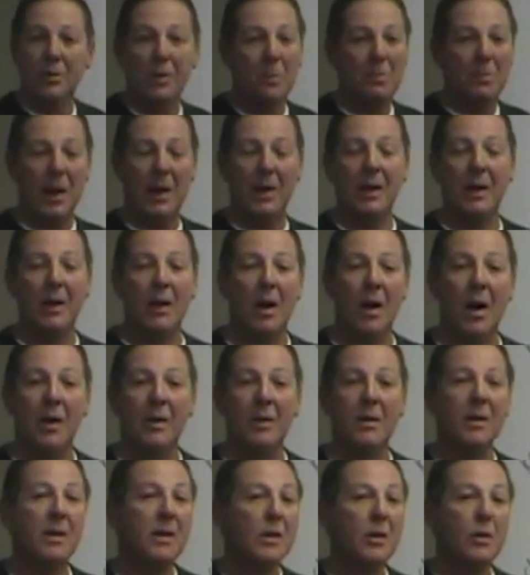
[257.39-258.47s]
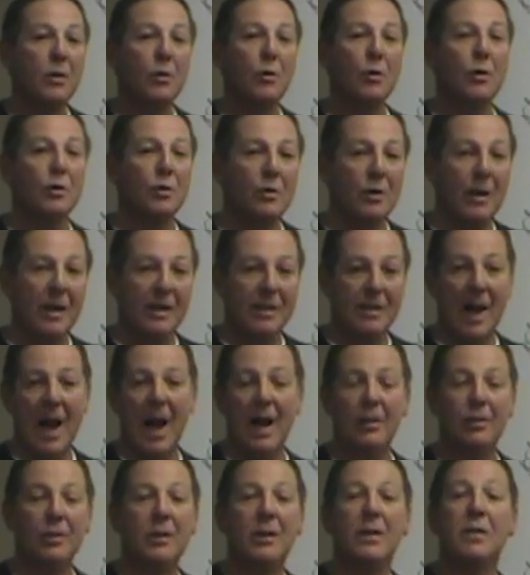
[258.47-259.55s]
depending on your
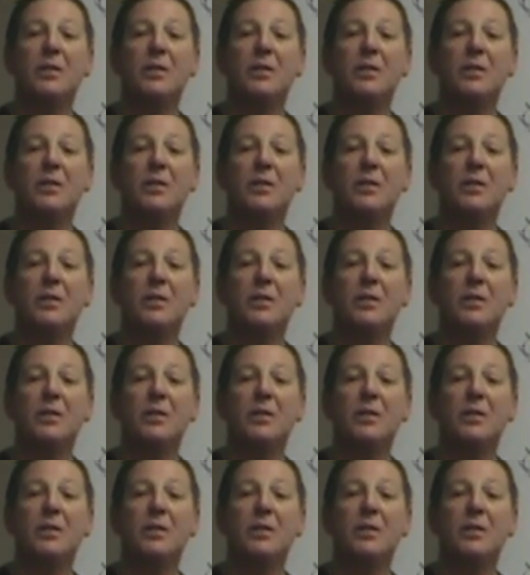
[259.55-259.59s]
transaction